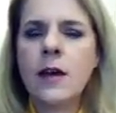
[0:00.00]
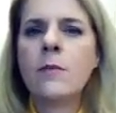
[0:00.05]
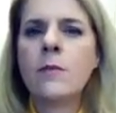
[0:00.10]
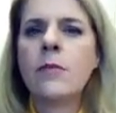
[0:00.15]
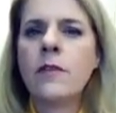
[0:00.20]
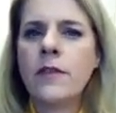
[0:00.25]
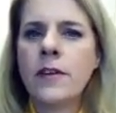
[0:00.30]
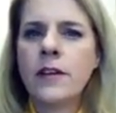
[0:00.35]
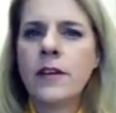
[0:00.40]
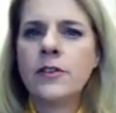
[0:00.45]

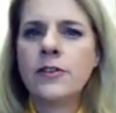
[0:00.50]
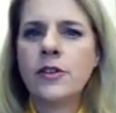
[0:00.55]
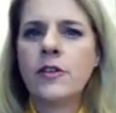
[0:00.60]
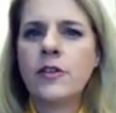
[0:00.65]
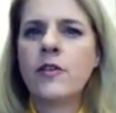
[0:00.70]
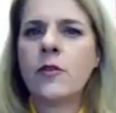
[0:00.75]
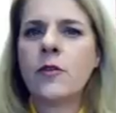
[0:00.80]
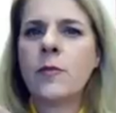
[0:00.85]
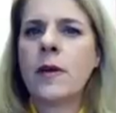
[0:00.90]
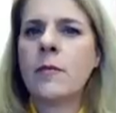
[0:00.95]
prevents you
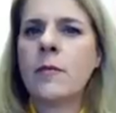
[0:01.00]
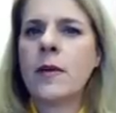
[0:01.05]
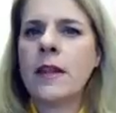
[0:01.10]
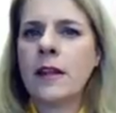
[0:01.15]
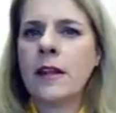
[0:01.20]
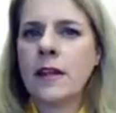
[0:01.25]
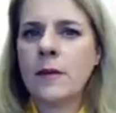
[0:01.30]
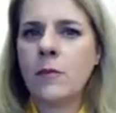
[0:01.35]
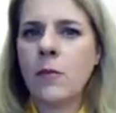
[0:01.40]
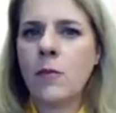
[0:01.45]
from
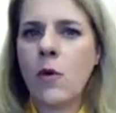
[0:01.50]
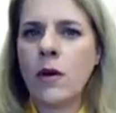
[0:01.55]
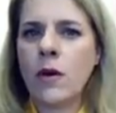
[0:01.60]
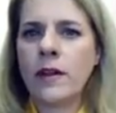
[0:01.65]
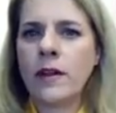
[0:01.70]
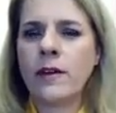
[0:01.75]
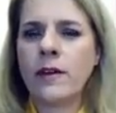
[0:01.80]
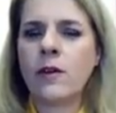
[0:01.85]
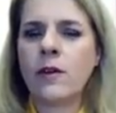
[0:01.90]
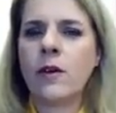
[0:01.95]
immediately
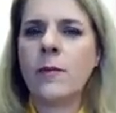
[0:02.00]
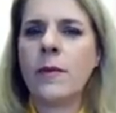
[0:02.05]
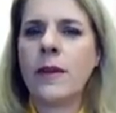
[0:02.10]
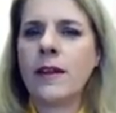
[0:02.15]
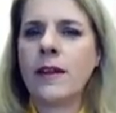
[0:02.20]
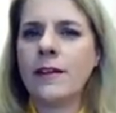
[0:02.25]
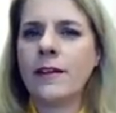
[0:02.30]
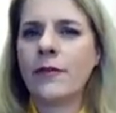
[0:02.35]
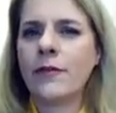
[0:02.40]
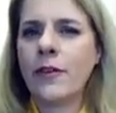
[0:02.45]
boiling or
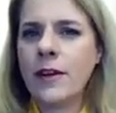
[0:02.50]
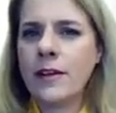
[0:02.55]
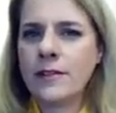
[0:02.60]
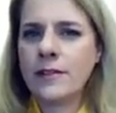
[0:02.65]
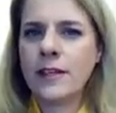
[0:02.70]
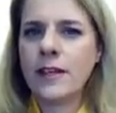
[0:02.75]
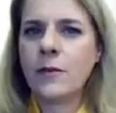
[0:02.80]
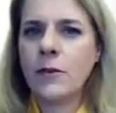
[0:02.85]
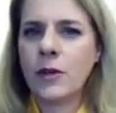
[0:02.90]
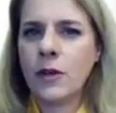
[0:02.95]
immediately
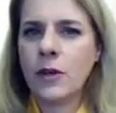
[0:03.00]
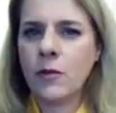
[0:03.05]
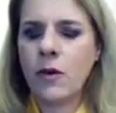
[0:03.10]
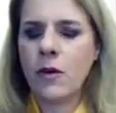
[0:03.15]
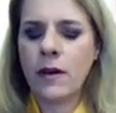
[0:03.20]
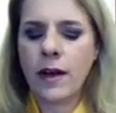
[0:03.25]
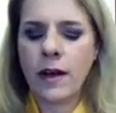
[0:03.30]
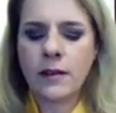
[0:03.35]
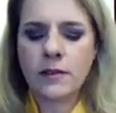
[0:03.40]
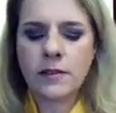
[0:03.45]
freezing when you
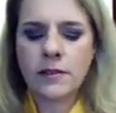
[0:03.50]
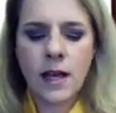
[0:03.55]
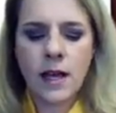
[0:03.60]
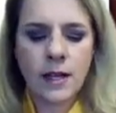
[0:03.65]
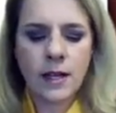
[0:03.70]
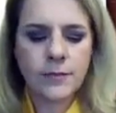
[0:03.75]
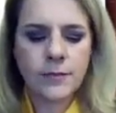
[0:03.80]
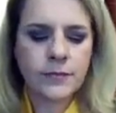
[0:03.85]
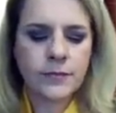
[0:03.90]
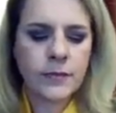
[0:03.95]
walk
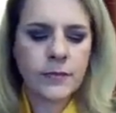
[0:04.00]
outside.